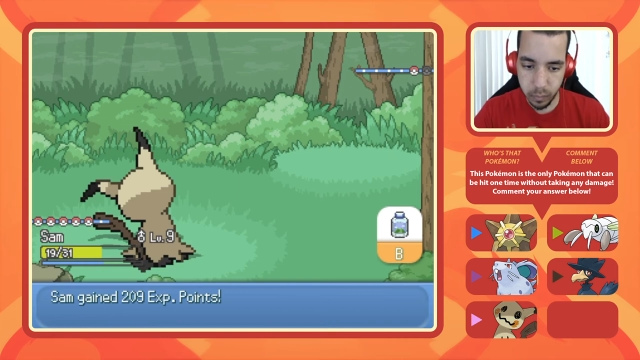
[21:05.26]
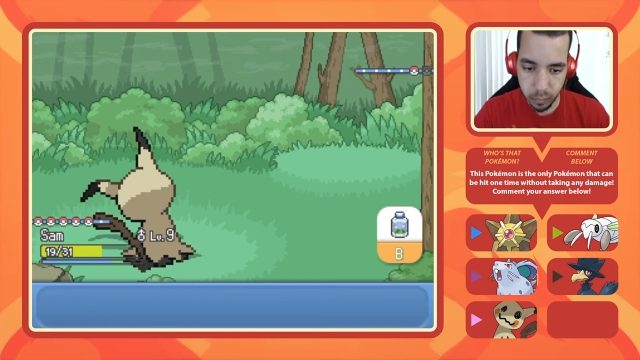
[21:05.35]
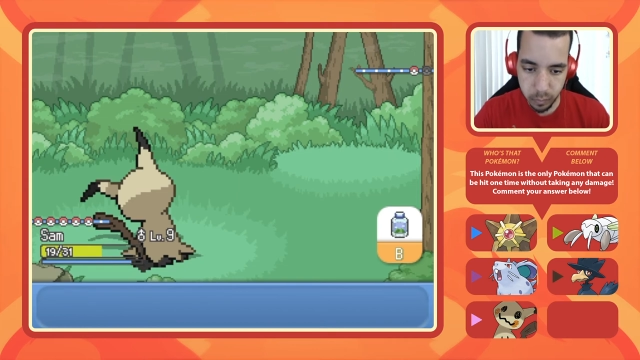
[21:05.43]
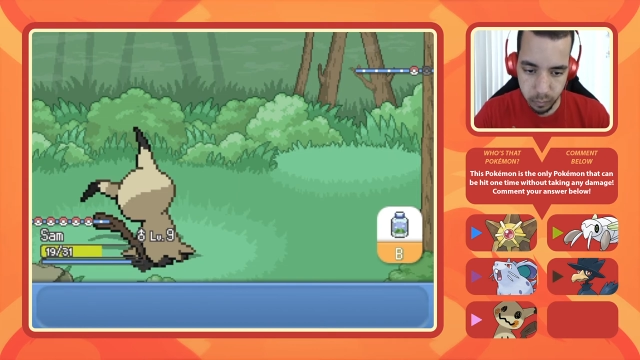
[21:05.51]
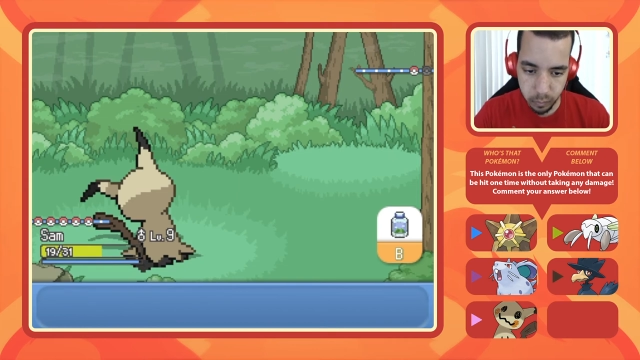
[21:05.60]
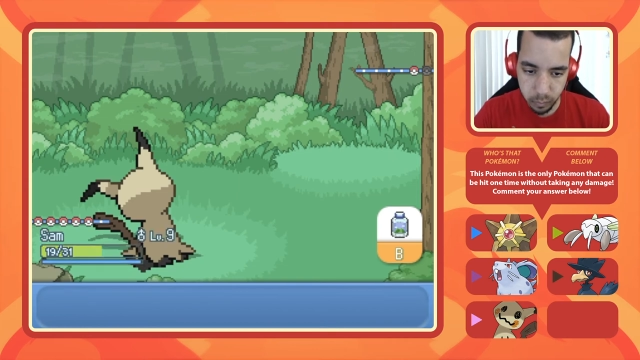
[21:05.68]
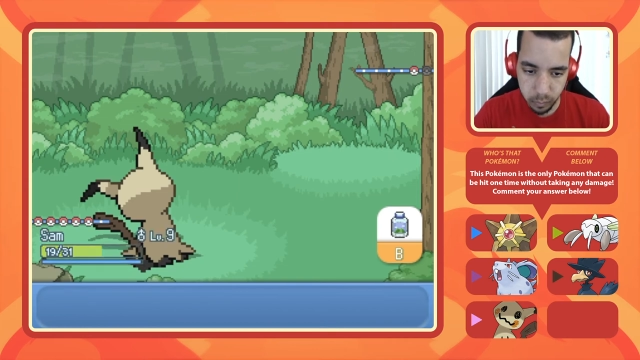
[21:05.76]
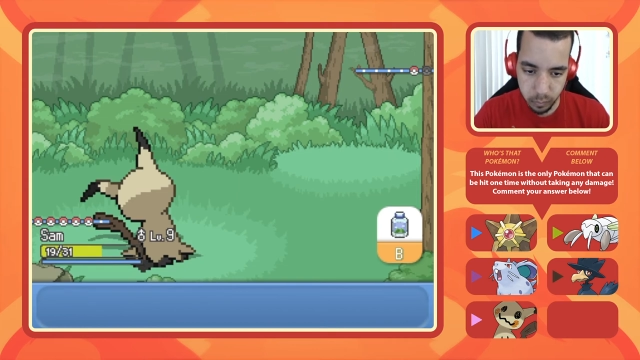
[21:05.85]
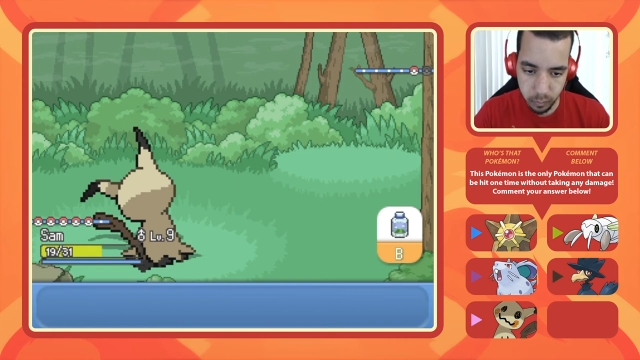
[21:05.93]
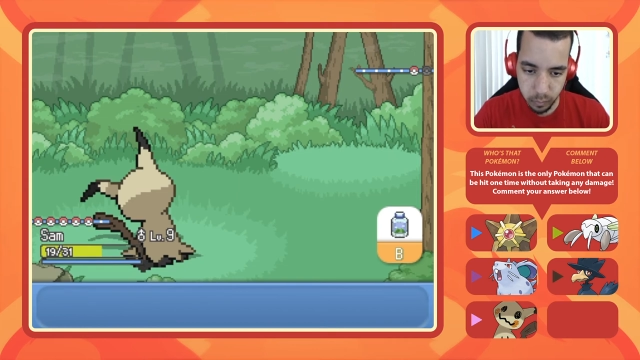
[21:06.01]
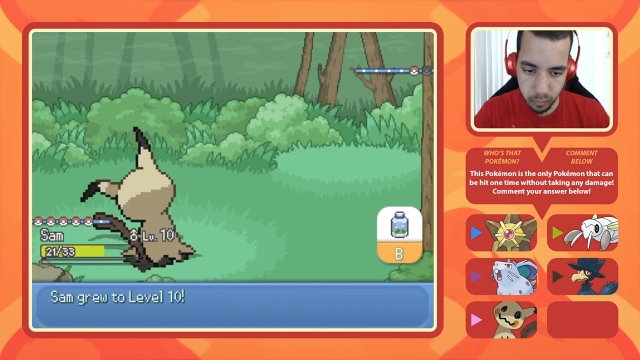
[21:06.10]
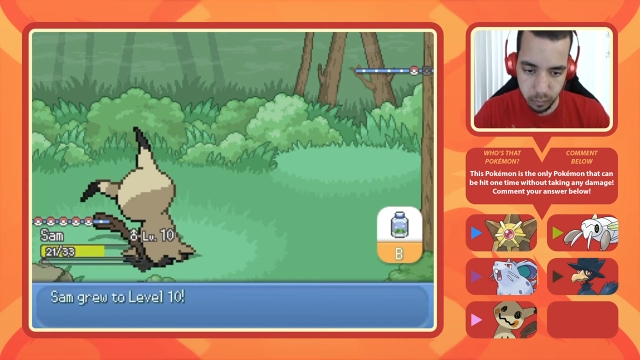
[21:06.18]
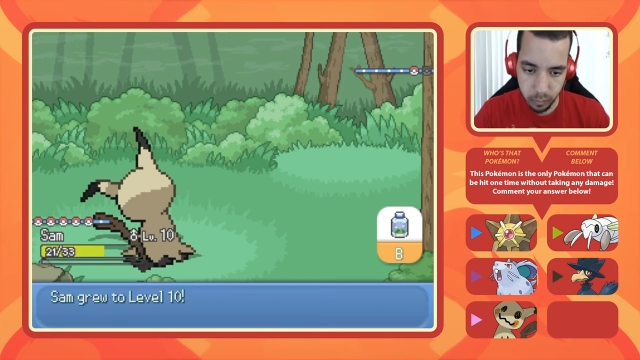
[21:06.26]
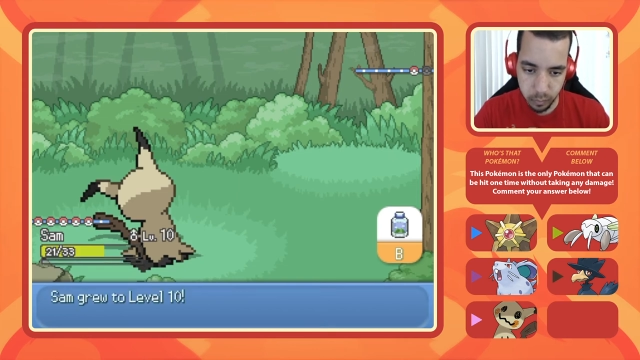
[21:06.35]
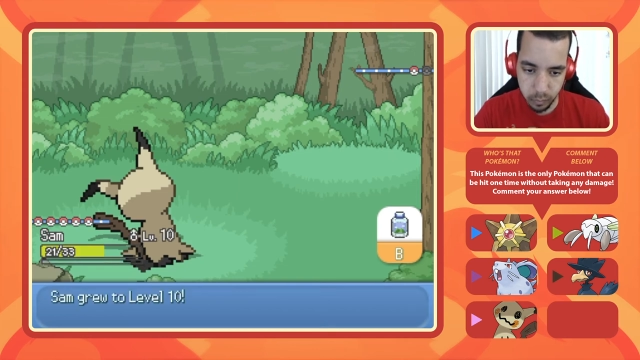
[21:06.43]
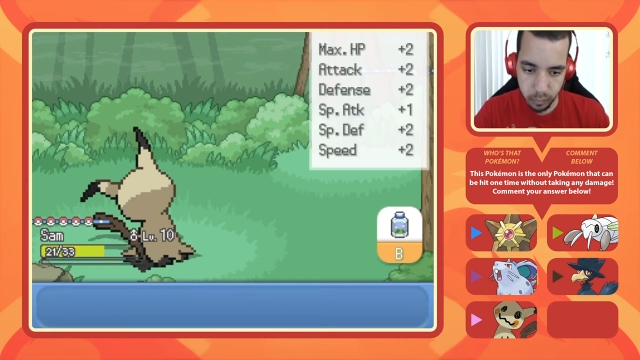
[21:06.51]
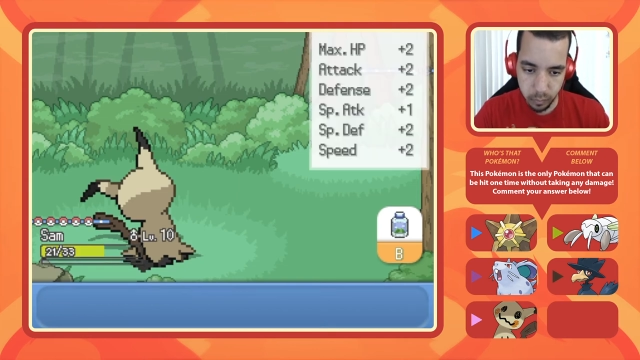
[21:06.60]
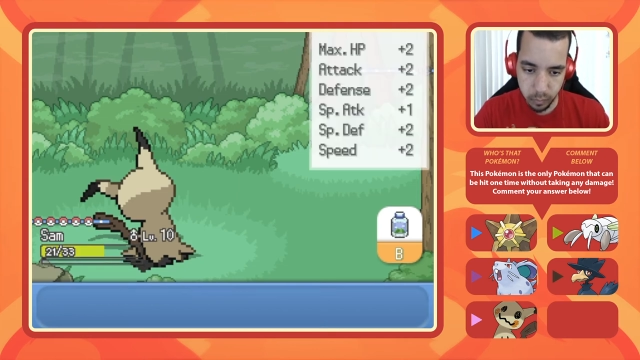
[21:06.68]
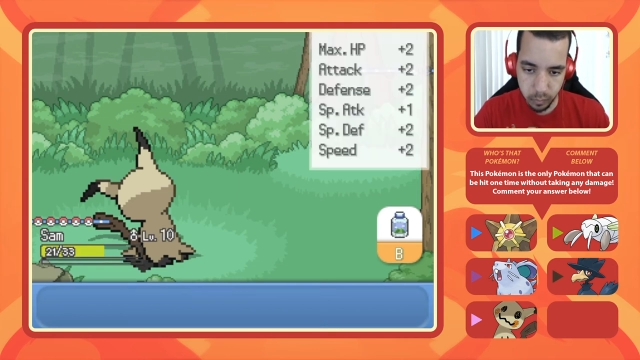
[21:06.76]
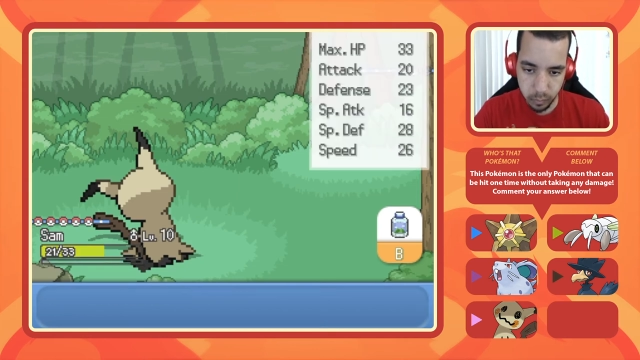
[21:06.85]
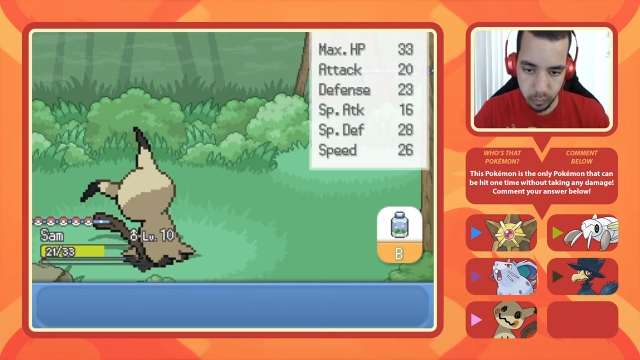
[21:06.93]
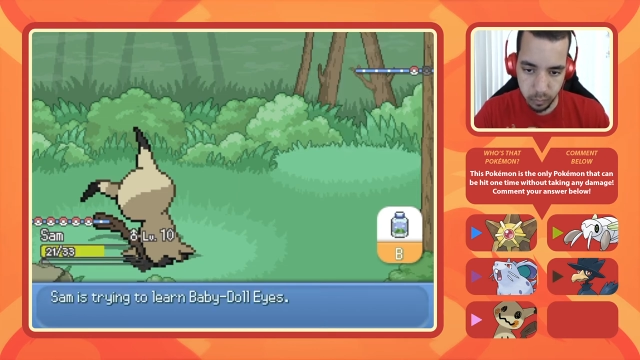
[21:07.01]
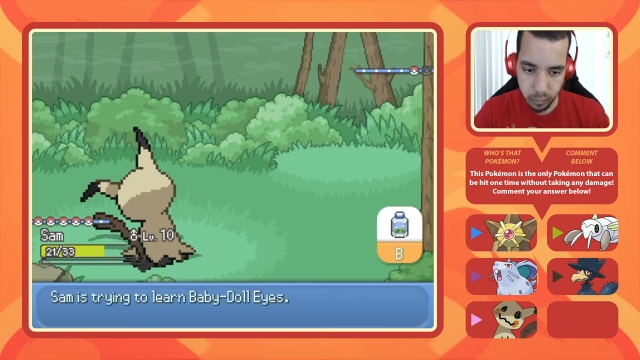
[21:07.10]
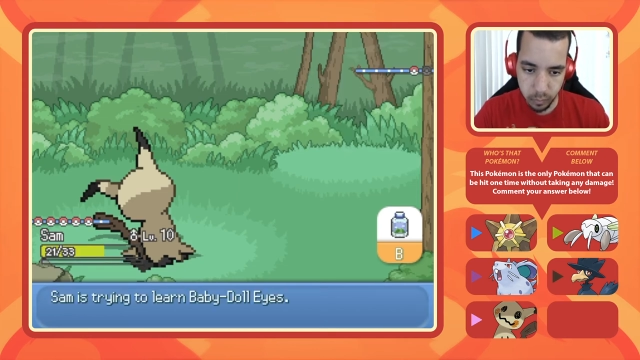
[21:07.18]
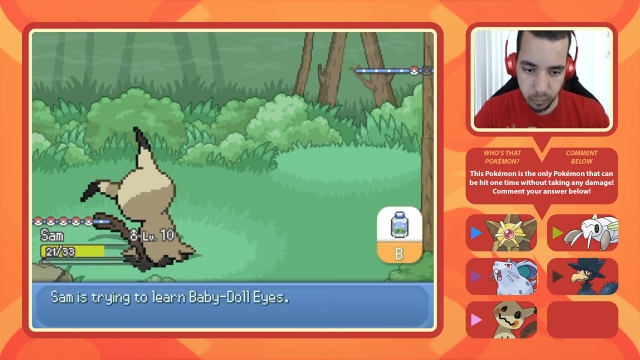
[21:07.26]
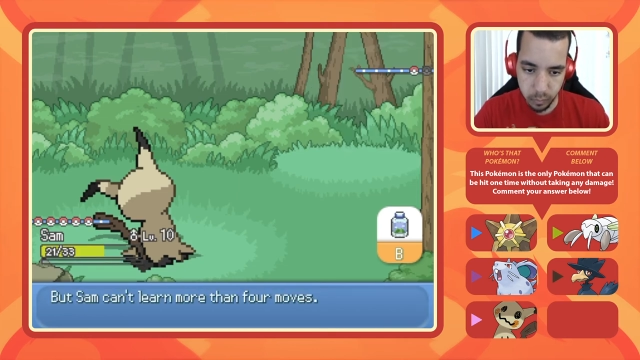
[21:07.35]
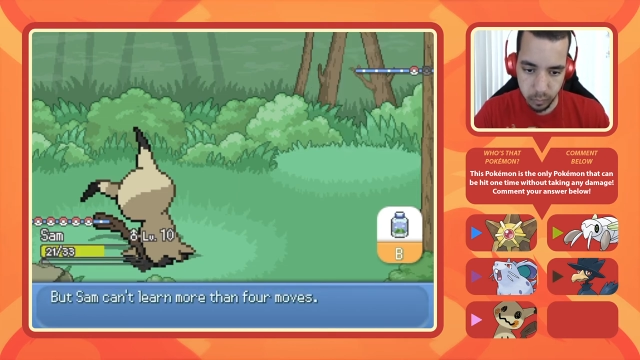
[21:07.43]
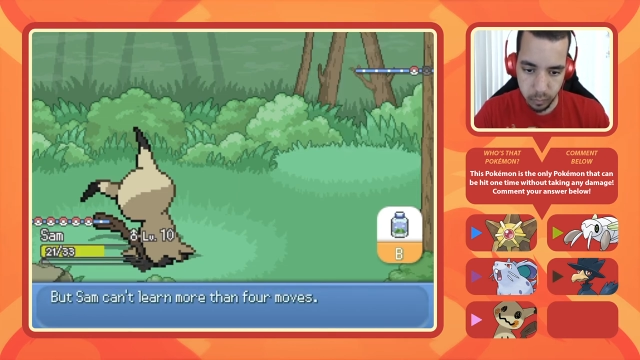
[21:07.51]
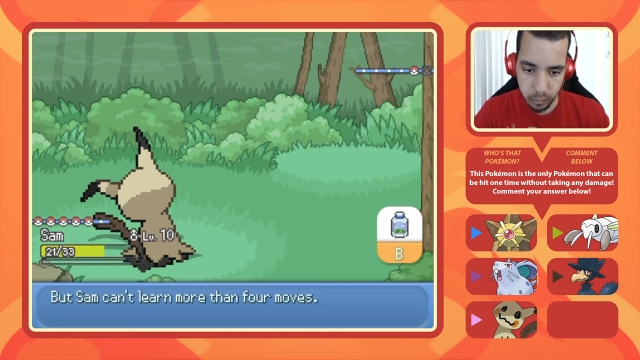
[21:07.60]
Nobody speaks.